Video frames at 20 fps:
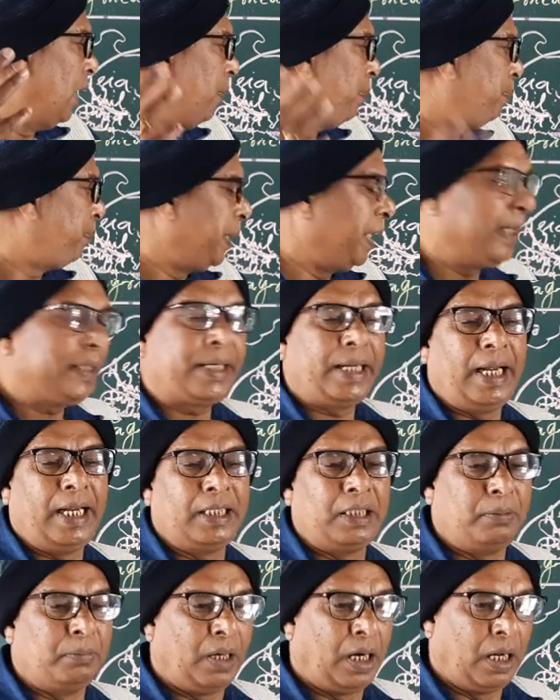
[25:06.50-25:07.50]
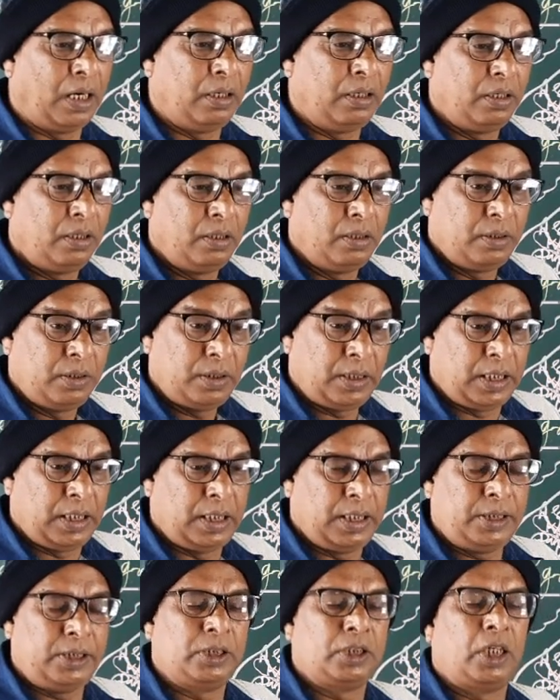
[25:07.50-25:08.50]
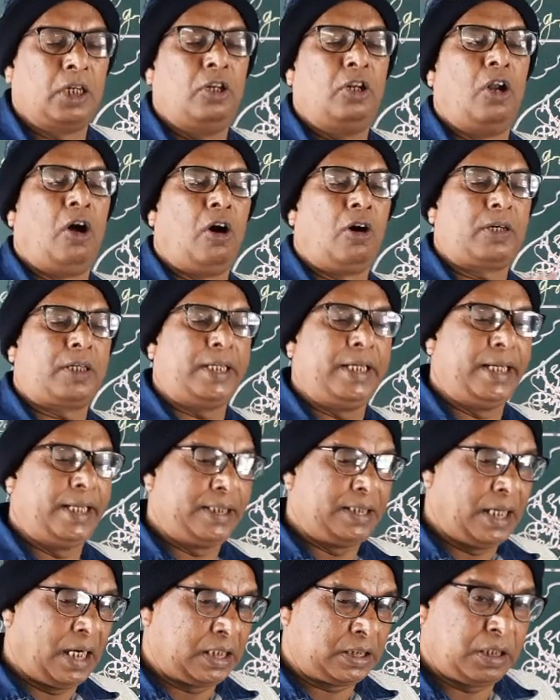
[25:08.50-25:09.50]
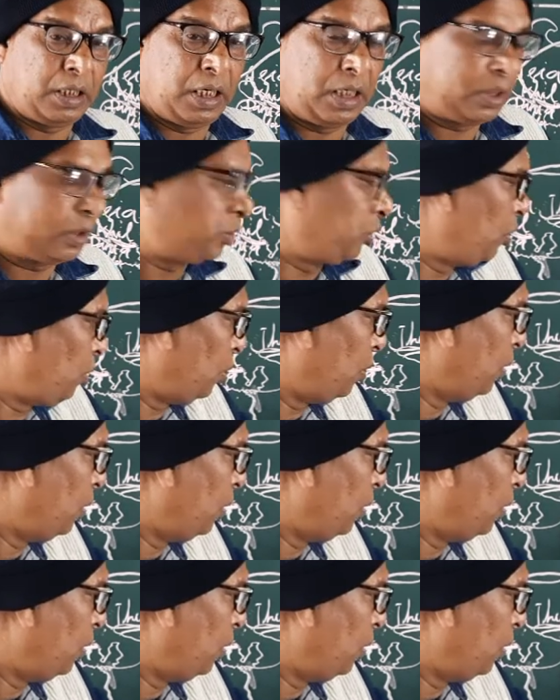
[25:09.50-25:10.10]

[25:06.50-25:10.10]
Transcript: pet animal in the lot areas are also